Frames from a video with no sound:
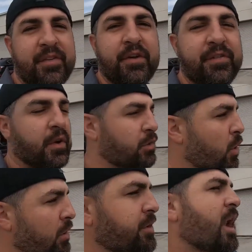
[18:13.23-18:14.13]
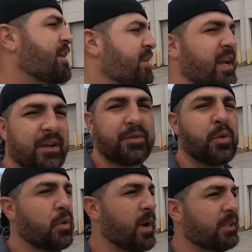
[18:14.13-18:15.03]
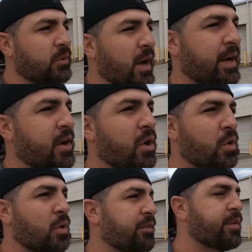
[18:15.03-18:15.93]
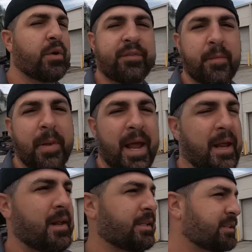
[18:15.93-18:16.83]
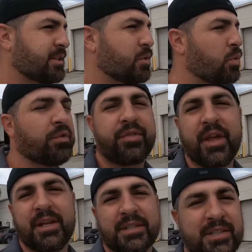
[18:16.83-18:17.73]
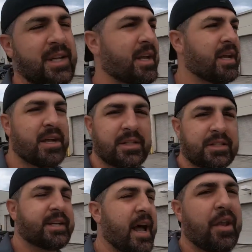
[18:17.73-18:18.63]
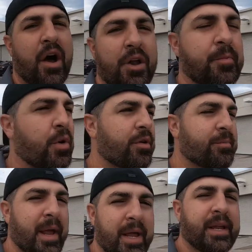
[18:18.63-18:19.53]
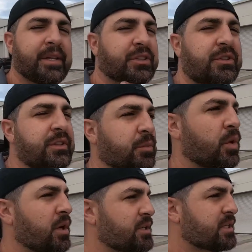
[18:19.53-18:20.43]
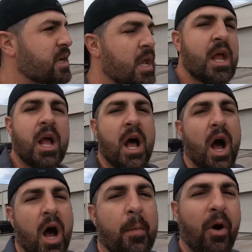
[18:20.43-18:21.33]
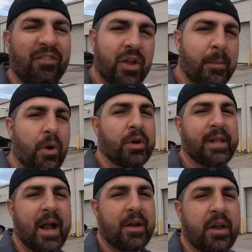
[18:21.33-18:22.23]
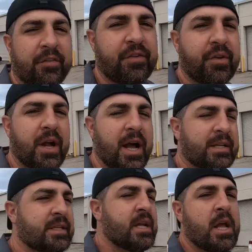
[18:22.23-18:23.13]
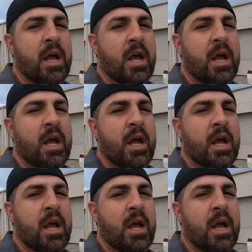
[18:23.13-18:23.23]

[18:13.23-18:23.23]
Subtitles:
if you're not even going to do a red tri-coat, or if you don't even paint, it's just a cool thing to see how the automotive paint industry works. Hopefully I broke it down enough for you guys.